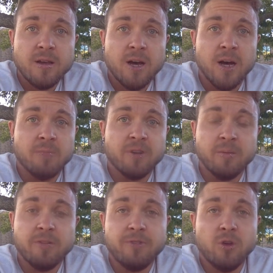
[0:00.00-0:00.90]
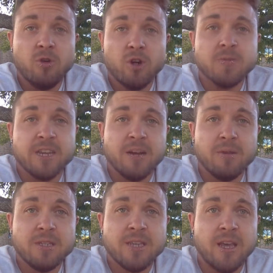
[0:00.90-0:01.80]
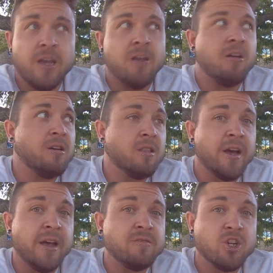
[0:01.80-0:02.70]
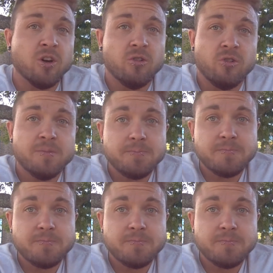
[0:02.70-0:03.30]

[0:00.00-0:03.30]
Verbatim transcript: um, from the few groups that I was in on LiveJournal.